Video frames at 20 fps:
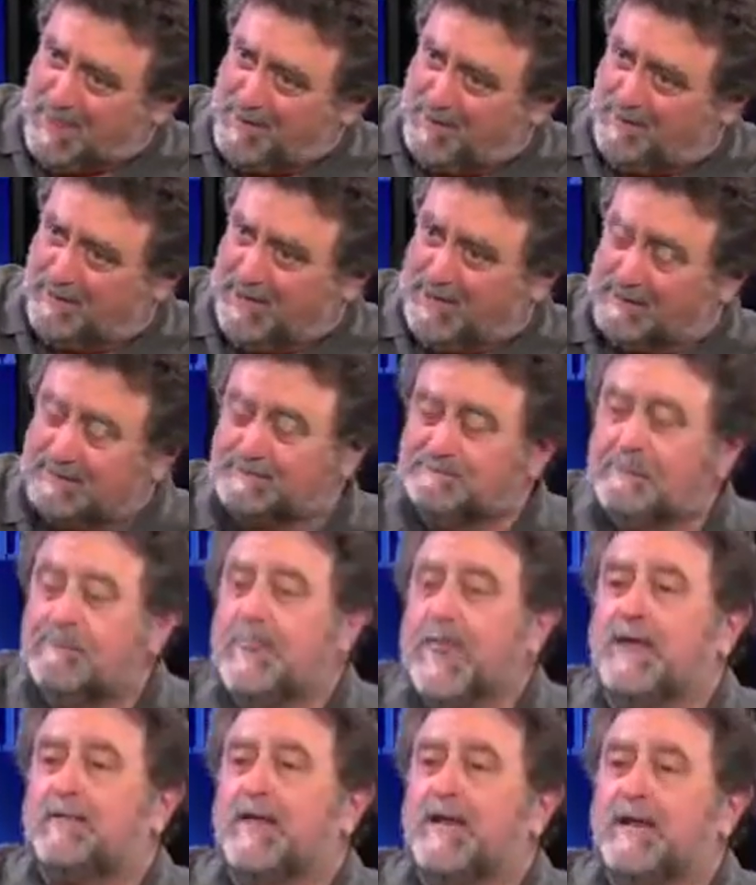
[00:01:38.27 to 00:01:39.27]
Okay.
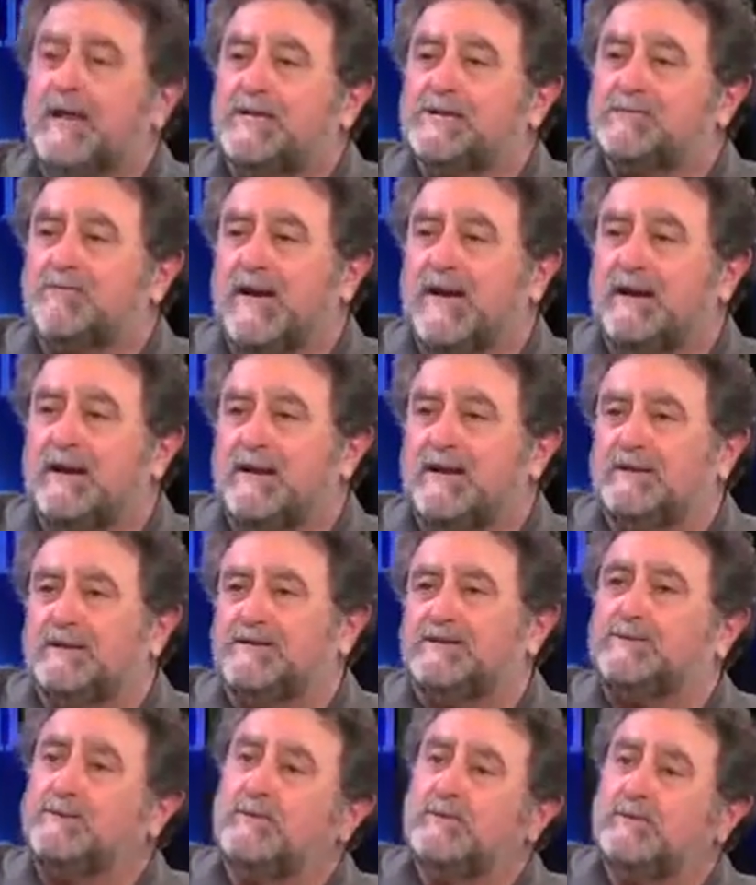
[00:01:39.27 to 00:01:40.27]
Then he expanded
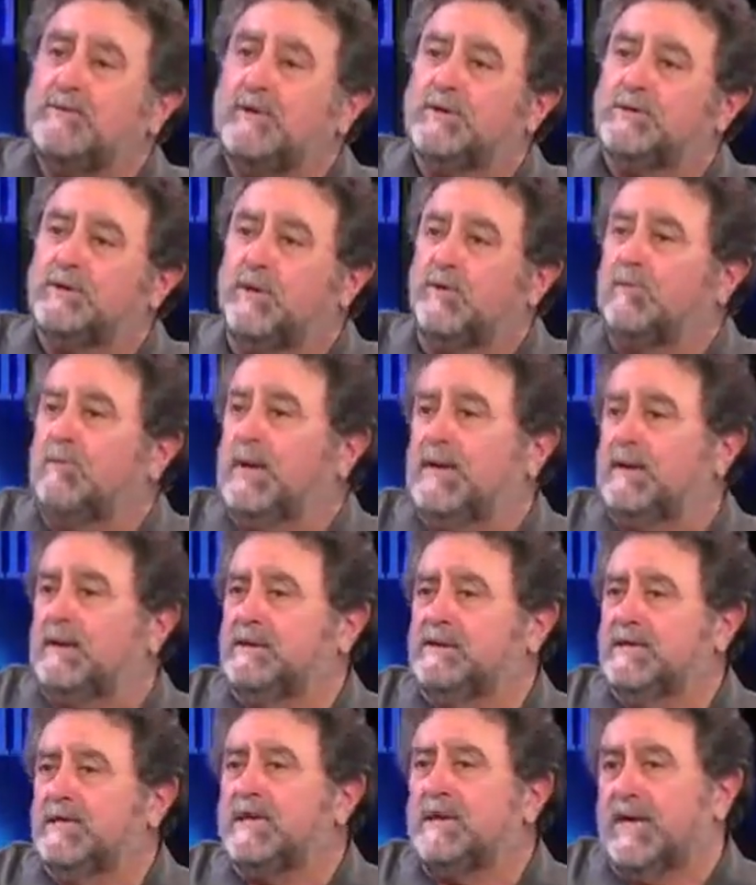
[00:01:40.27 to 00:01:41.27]
it to adult men
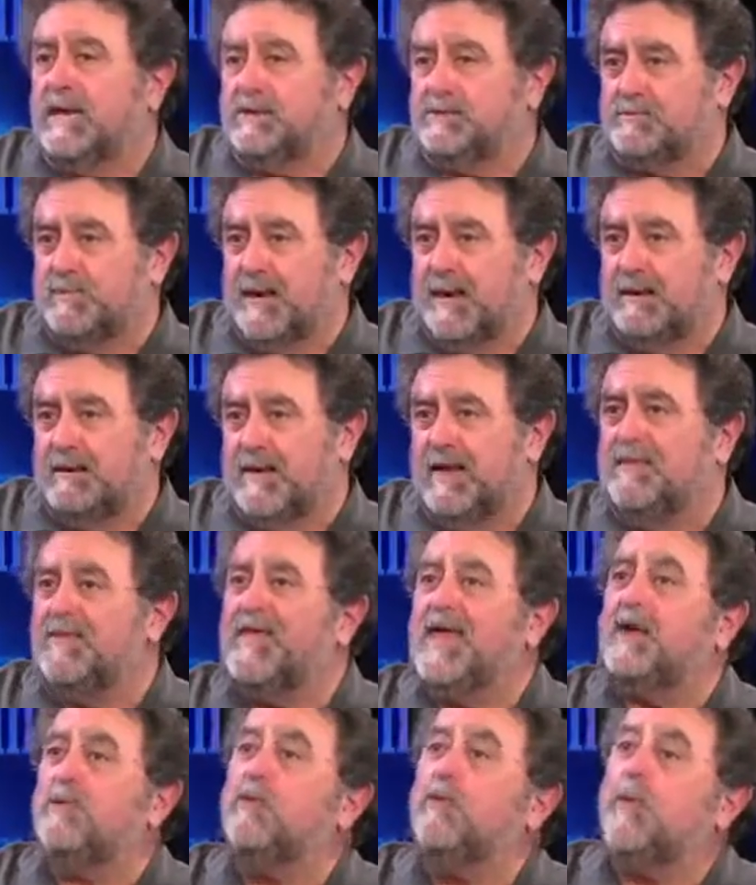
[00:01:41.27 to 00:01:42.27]
and teenage men,
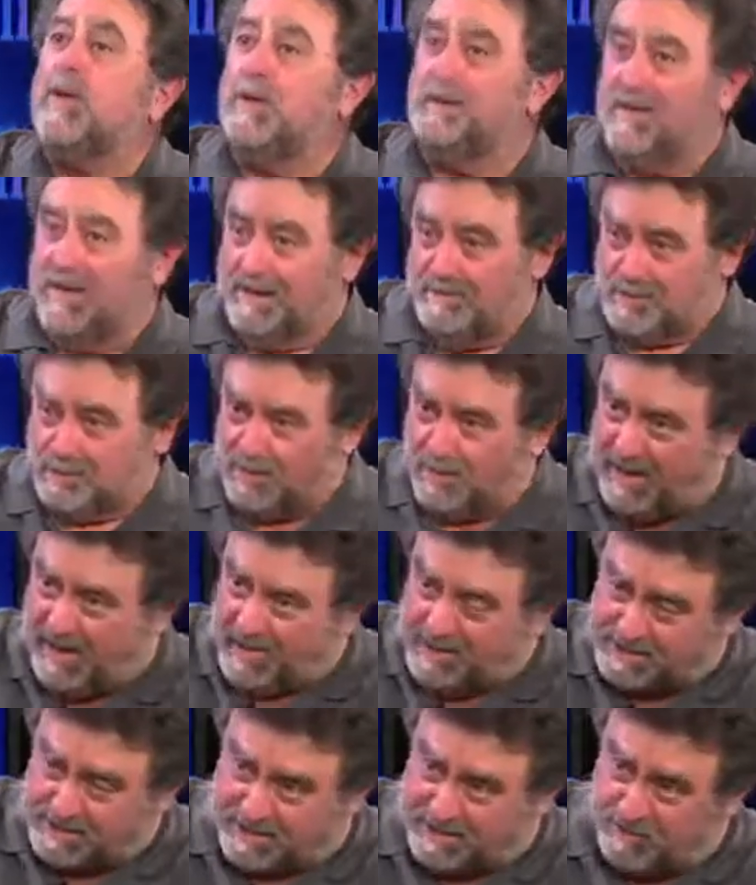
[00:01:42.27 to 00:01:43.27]
and then women. So
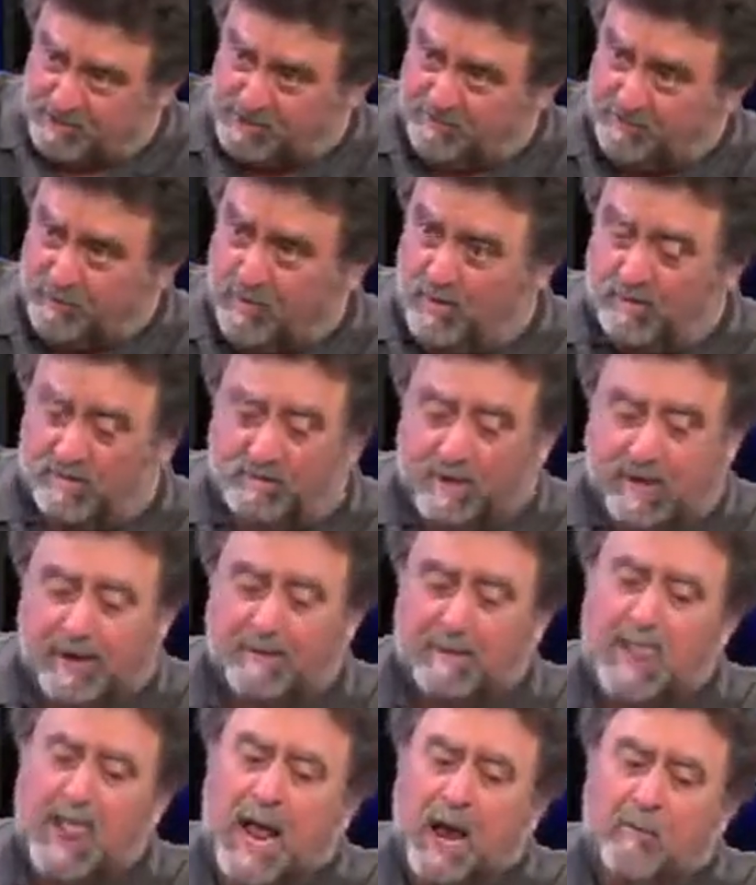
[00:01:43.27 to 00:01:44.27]
as the years have gone
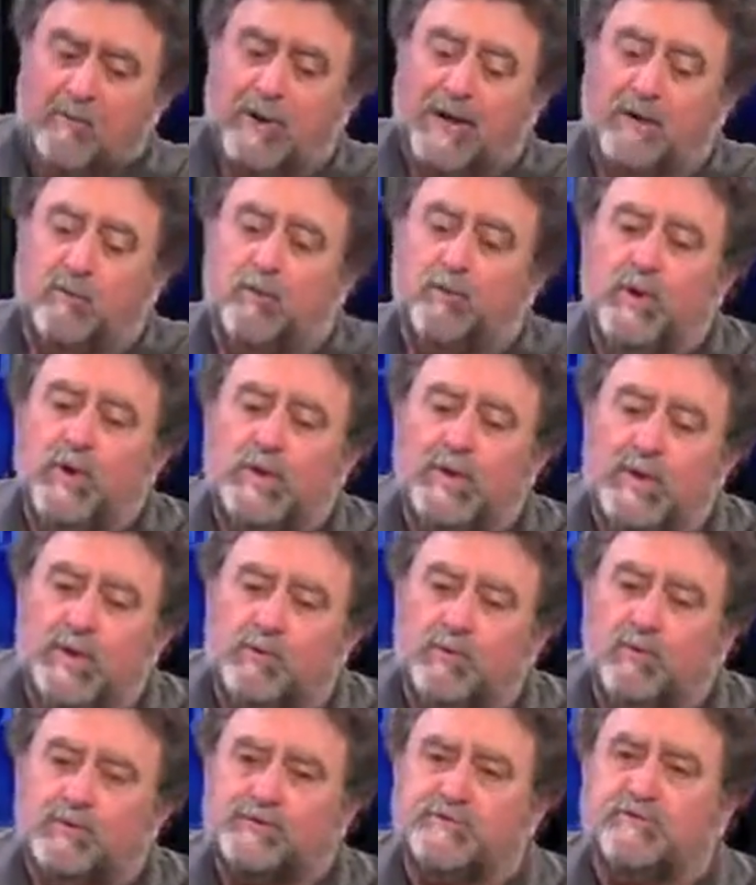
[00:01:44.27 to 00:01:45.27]
by, but it
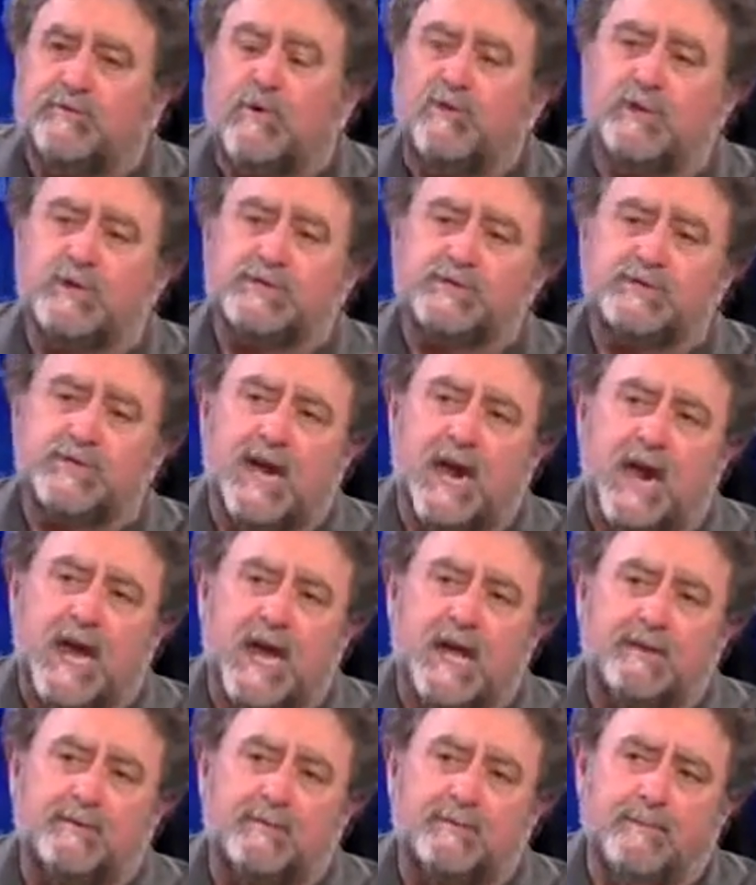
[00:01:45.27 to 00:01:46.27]
really was focused
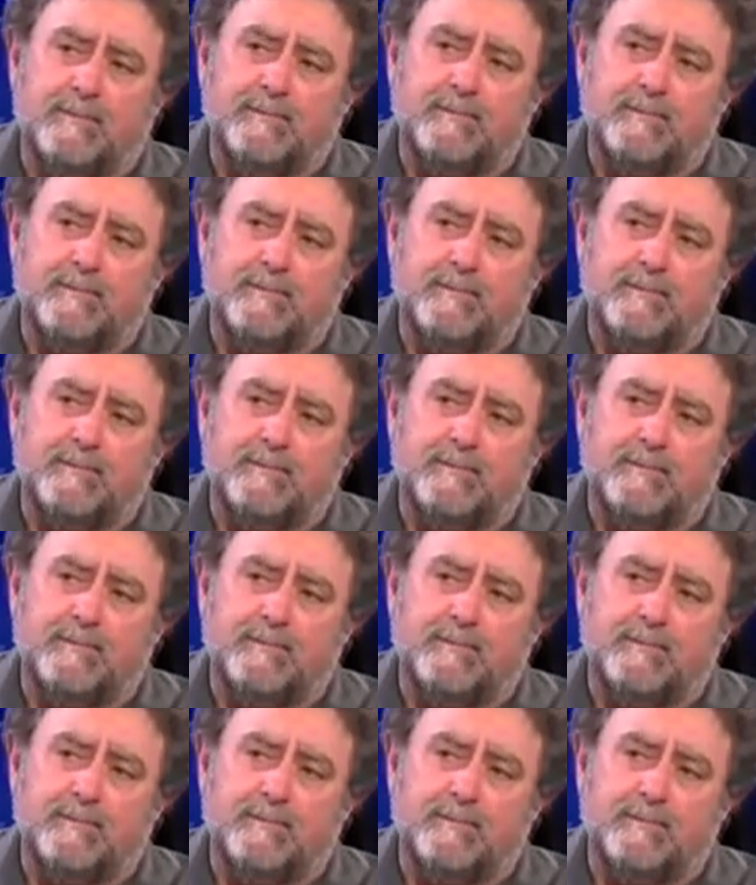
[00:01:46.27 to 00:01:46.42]
on